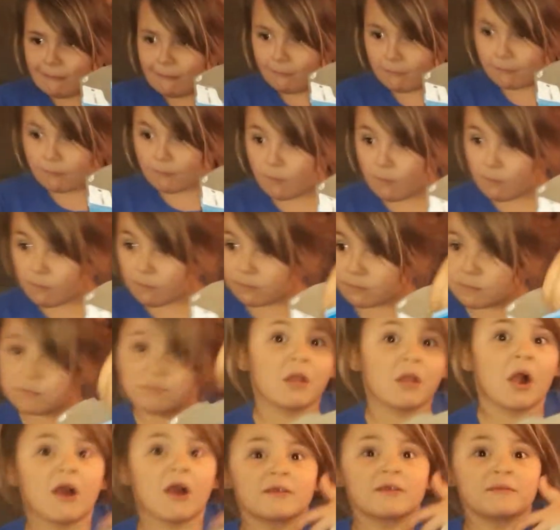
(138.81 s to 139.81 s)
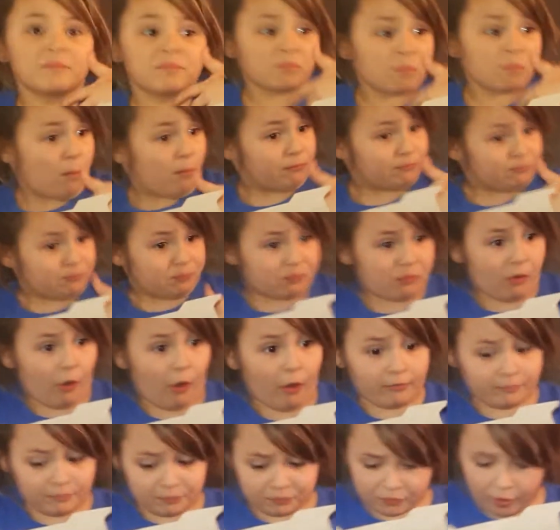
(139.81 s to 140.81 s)
I'm now let's see. Let's see
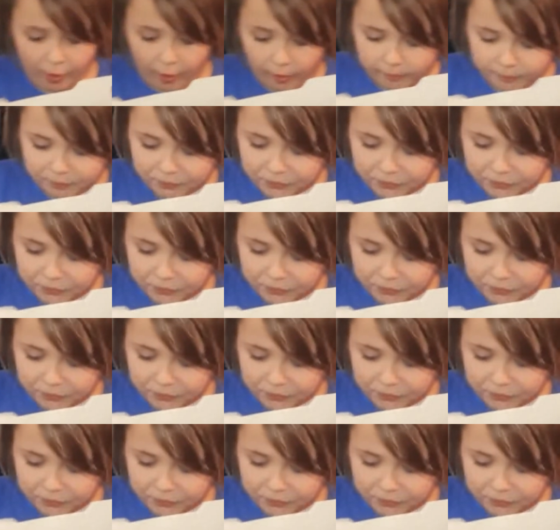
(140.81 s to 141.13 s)
this one.